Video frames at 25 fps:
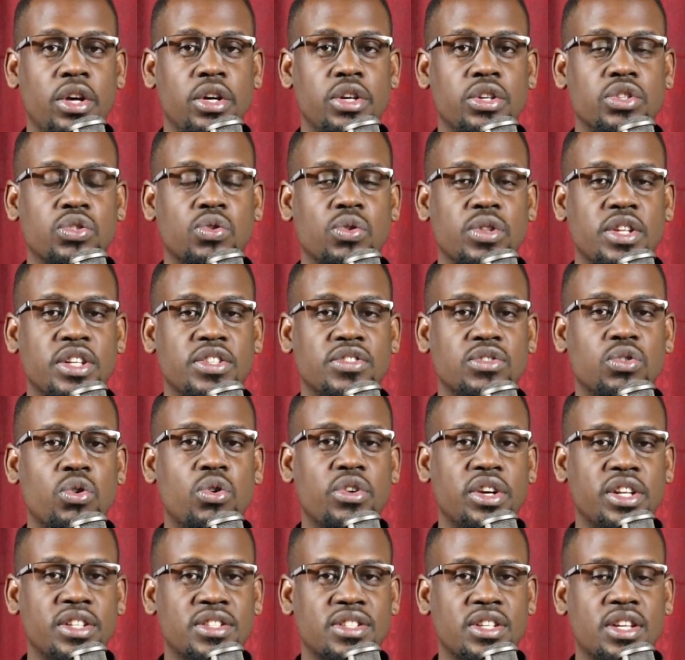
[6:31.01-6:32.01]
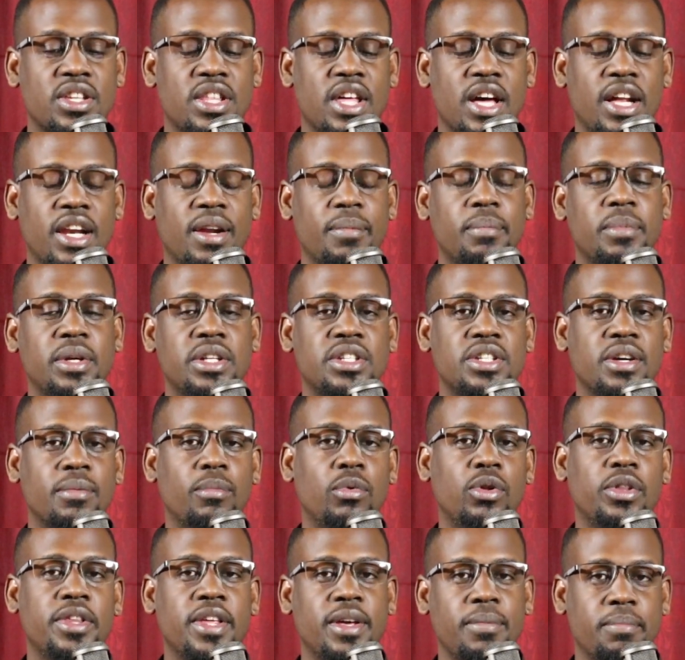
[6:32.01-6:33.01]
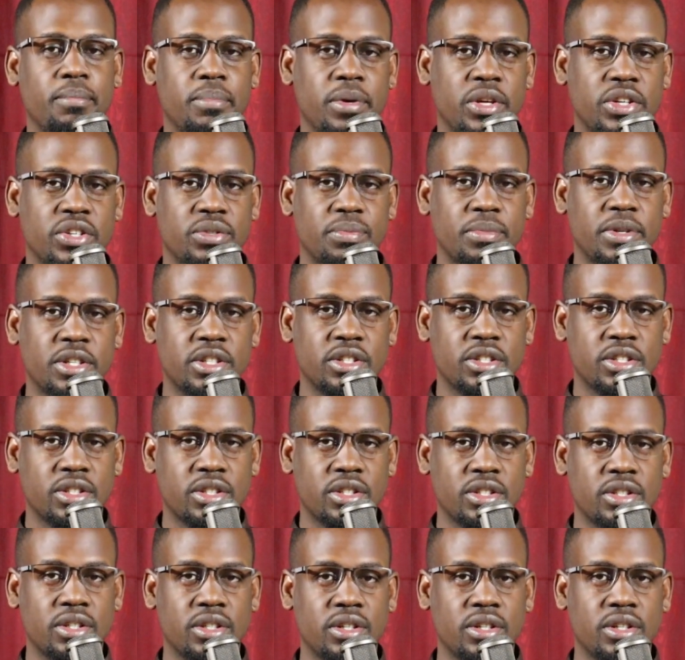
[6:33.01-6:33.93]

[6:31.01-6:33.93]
So there's no risk there. Let me table the impeachment.